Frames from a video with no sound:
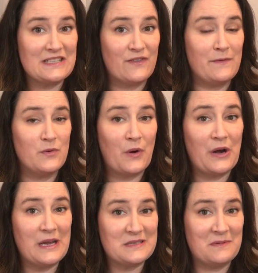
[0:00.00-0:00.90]
February
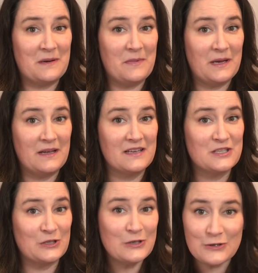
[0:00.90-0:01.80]
has been a big
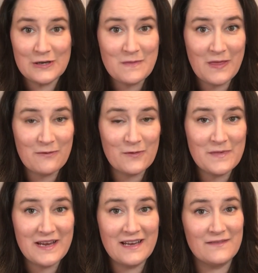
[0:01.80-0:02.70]
surgery month for
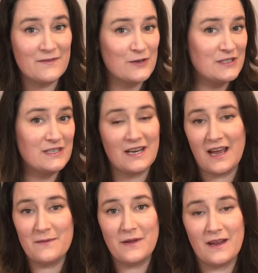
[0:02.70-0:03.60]
me, and first
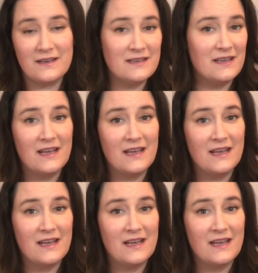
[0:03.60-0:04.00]
time and